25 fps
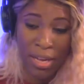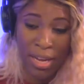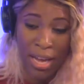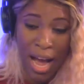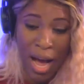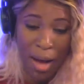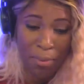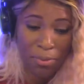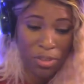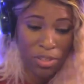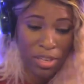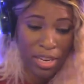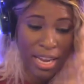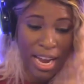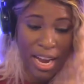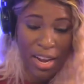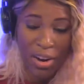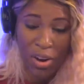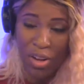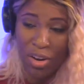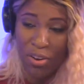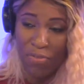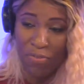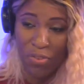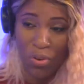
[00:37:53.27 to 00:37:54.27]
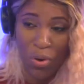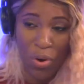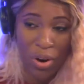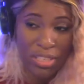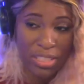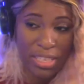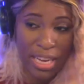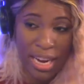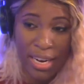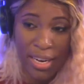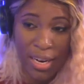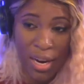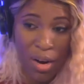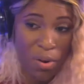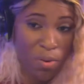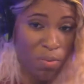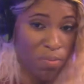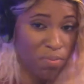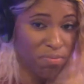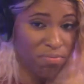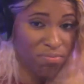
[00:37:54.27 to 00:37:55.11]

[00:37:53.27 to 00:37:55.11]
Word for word: The cops are laying on the floor. It's like, nope.